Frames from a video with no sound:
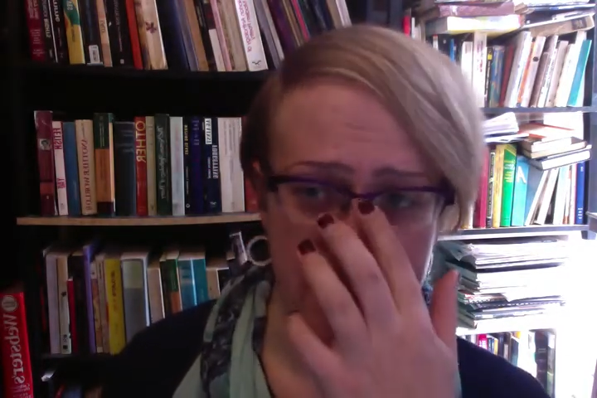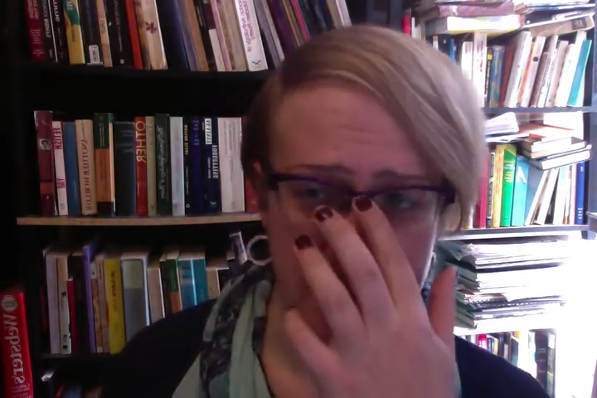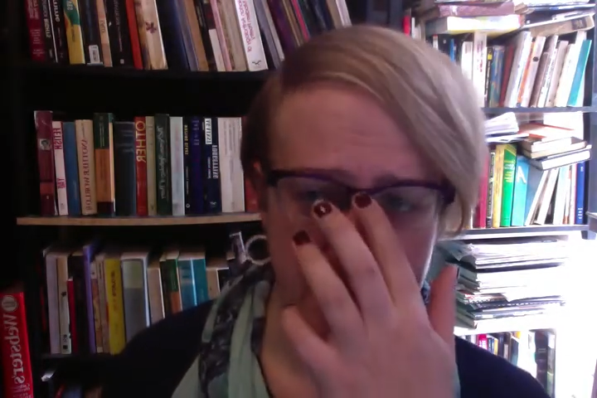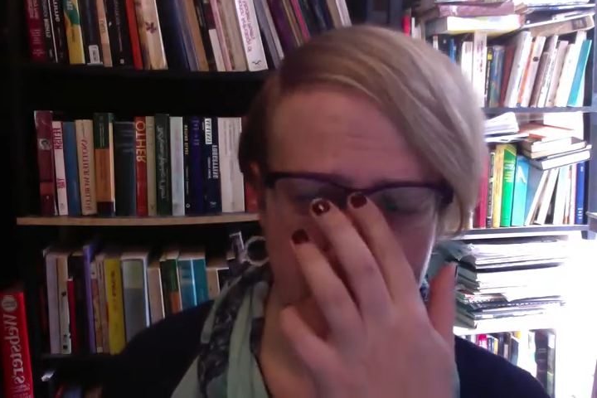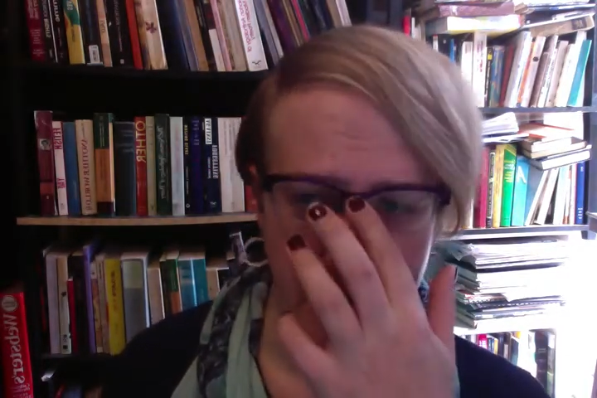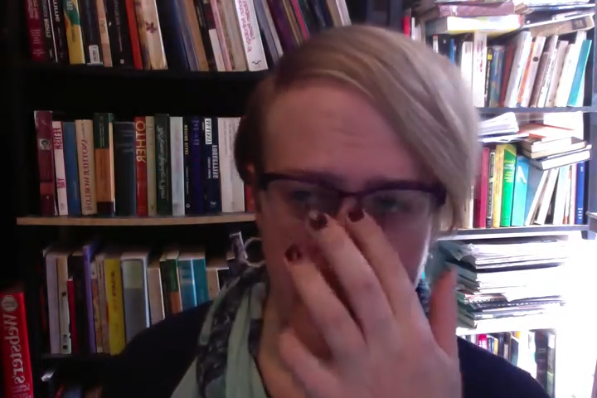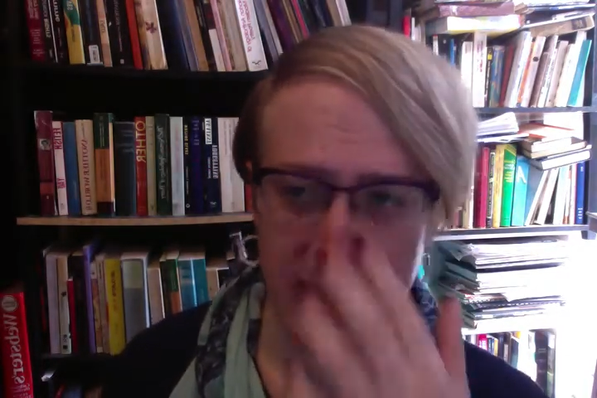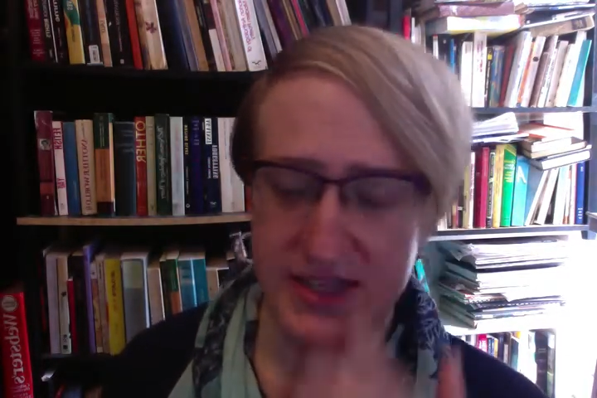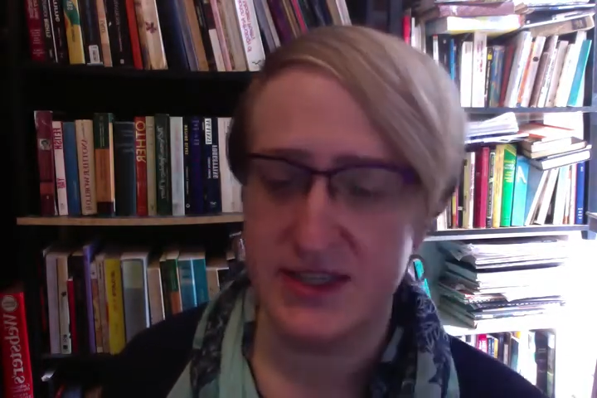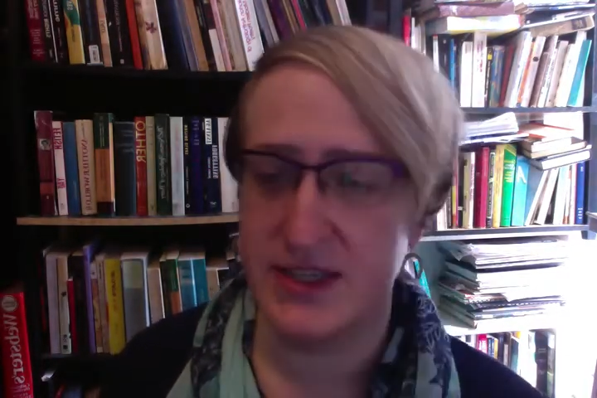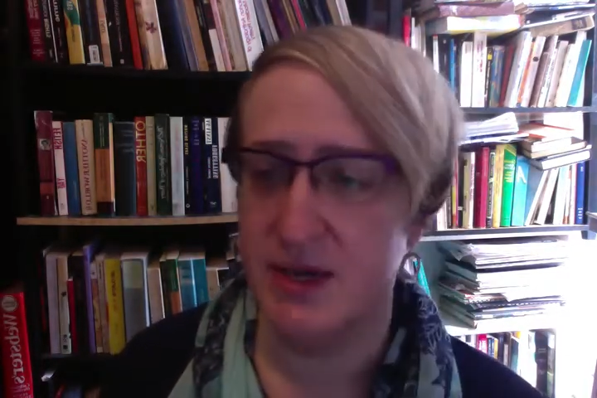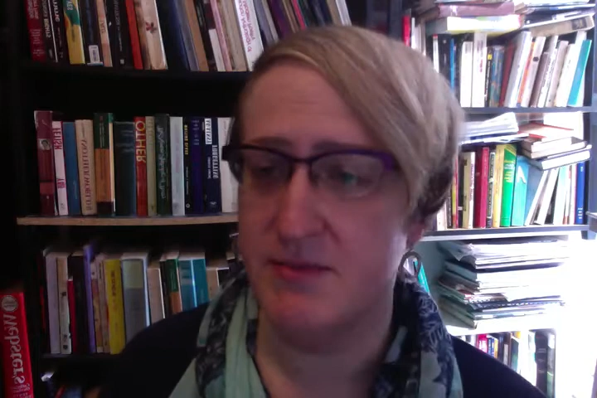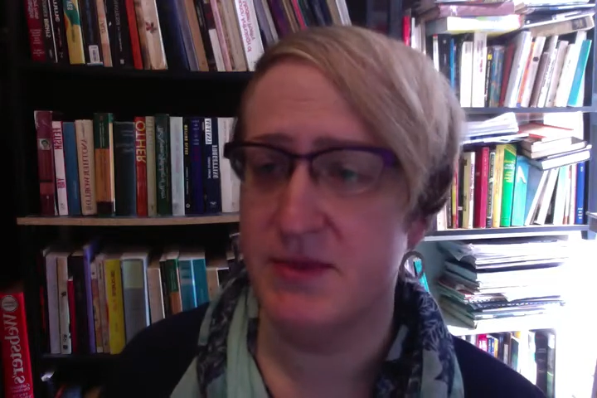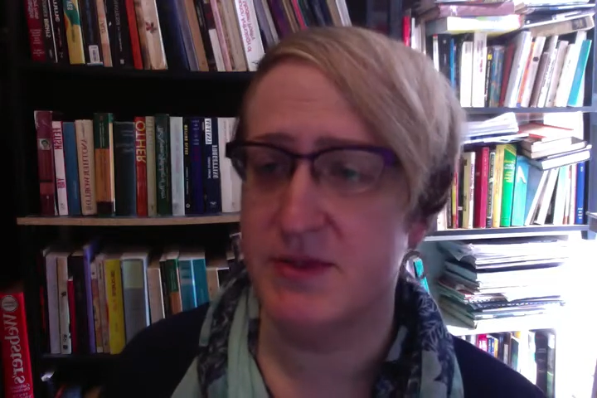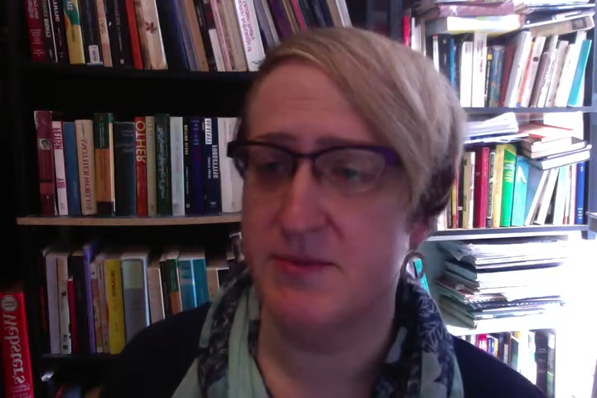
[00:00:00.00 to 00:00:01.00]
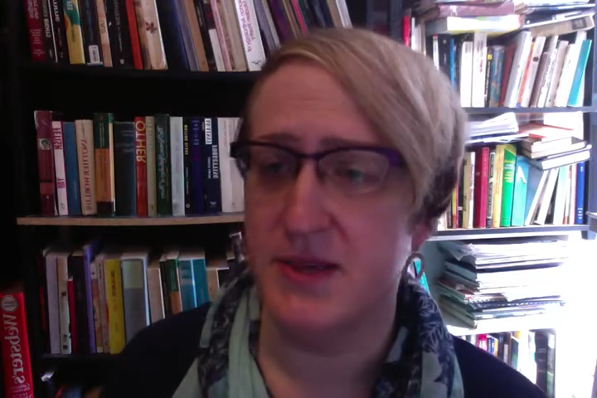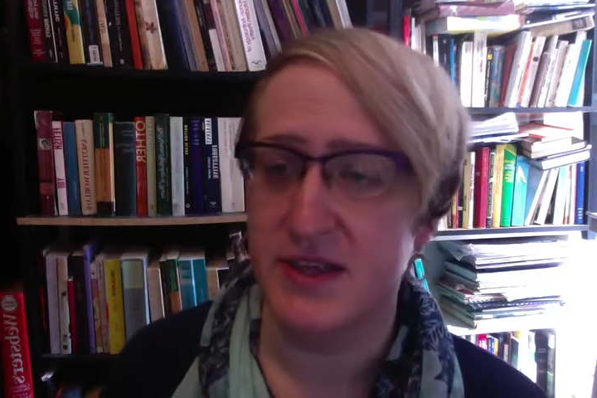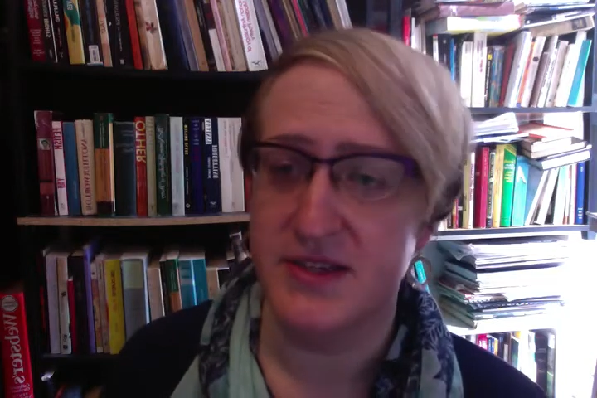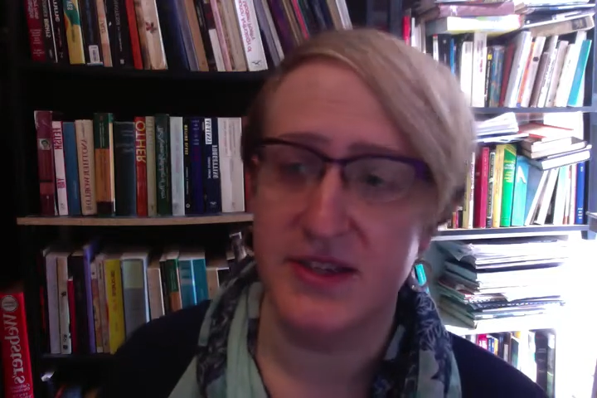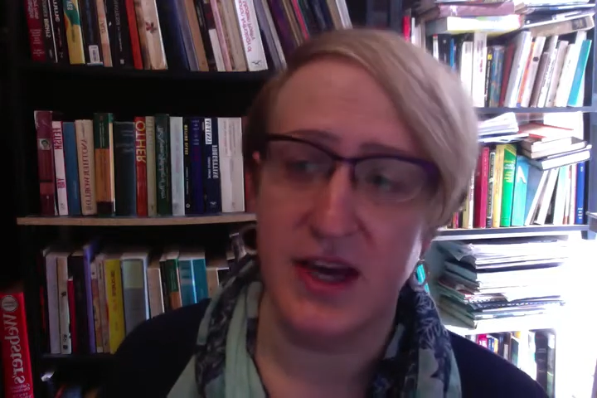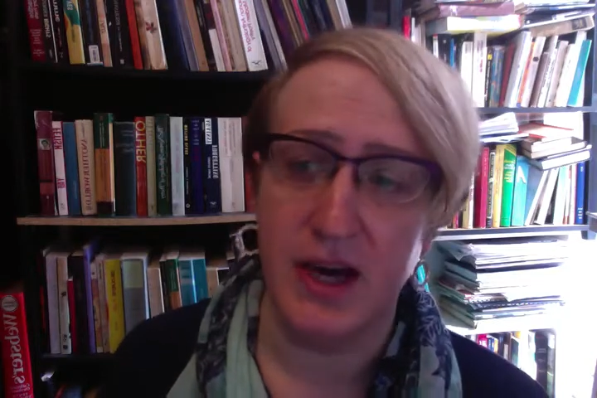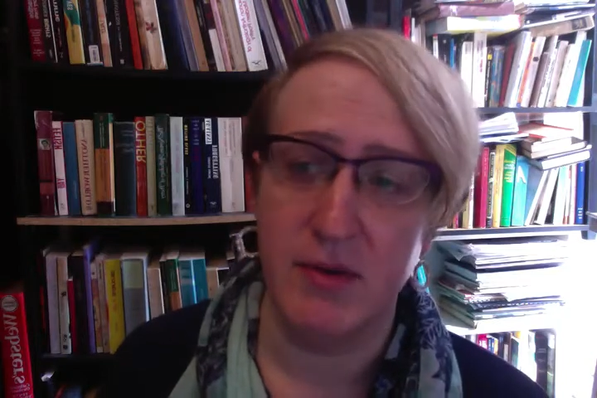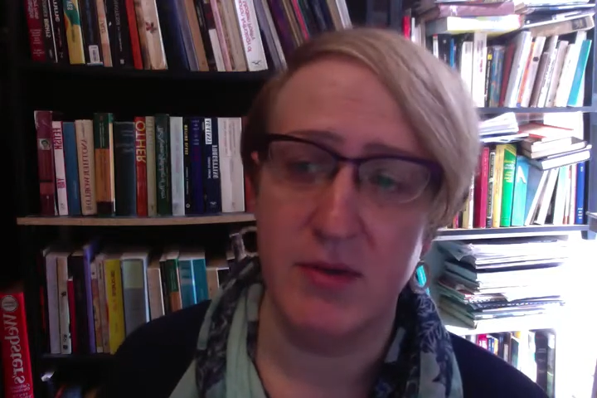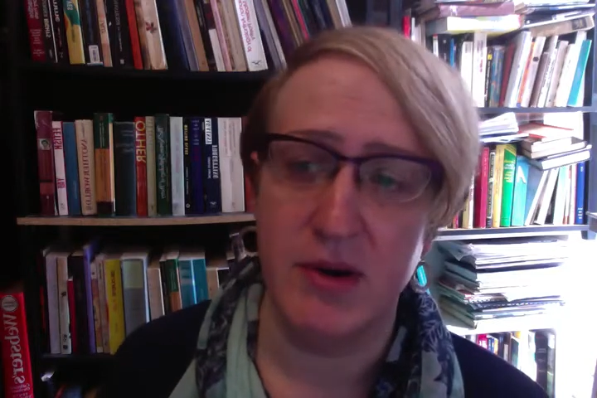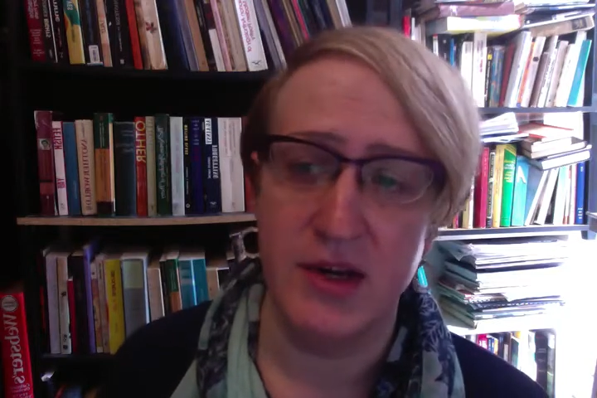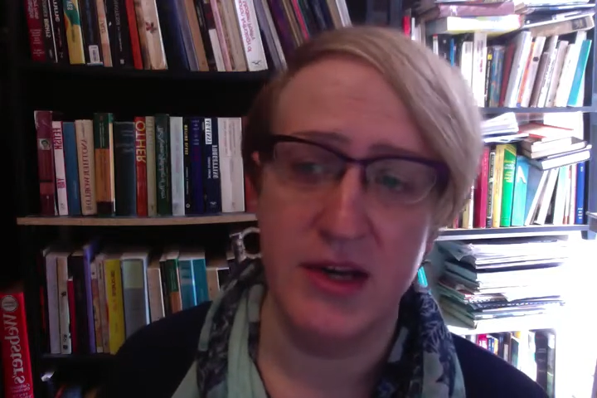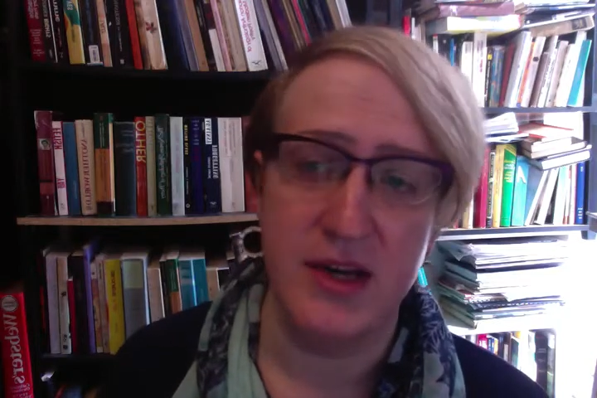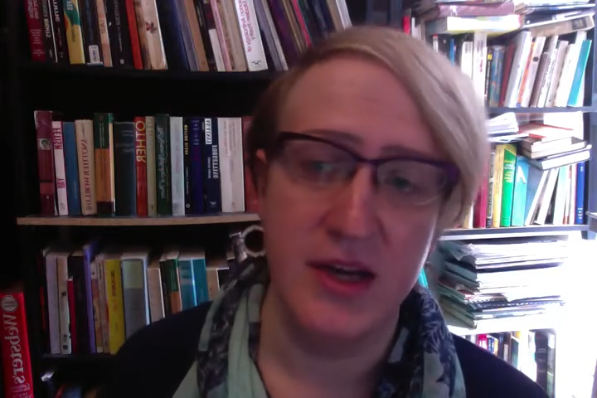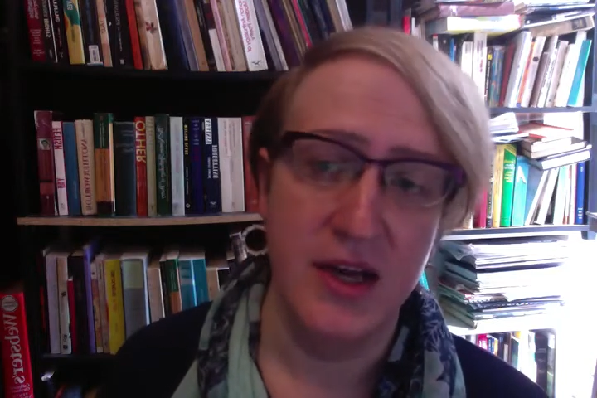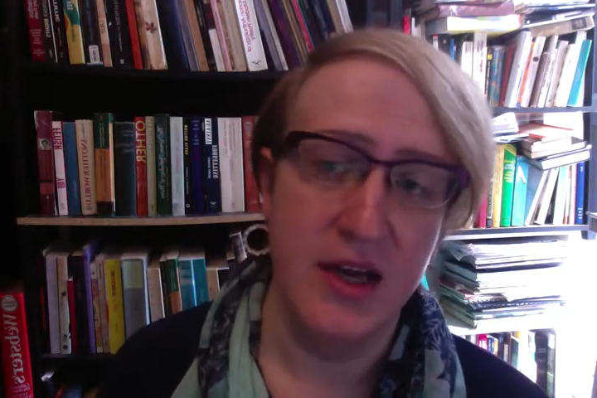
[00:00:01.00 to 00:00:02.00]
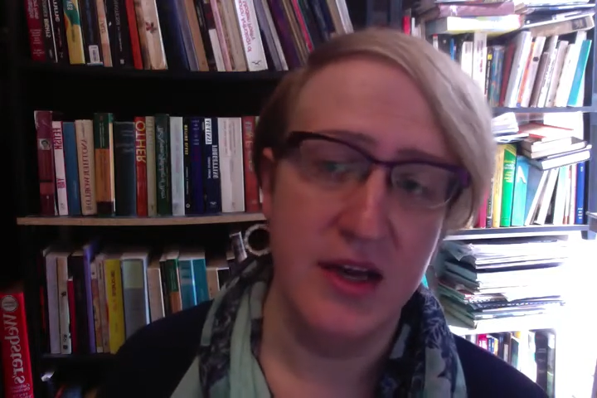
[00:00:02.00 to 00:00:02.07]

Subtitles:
poetic statements because I wanted